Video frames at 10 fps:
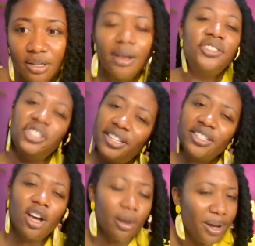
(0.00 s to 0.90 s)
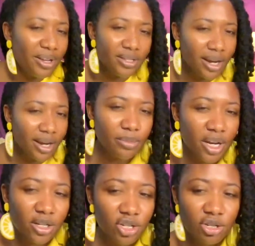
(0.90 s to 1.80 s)
She doesn't talk about stocks as
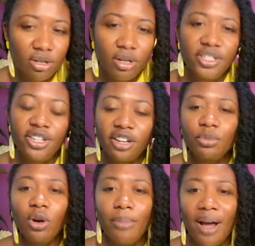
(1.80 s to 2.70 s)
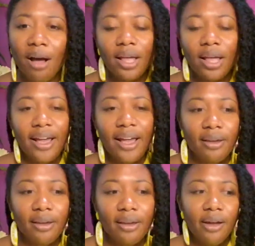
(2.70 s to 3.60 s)
much. She talks more about like
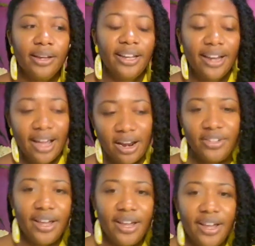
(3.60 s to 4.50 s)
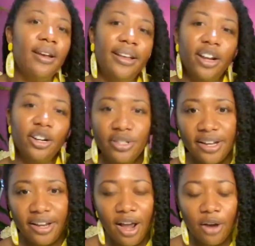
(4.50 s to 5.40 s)
getting out of debt and
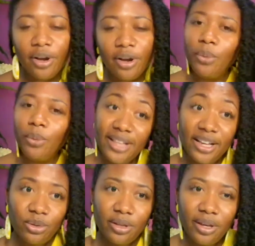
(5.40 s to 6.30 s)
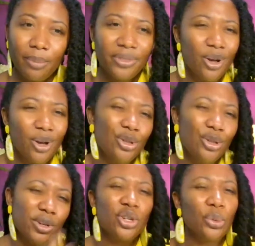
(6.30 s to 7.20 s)
understanding how credit works and that sort of thing. But those
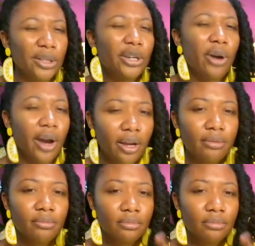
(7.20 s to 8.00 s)
2 books are really great.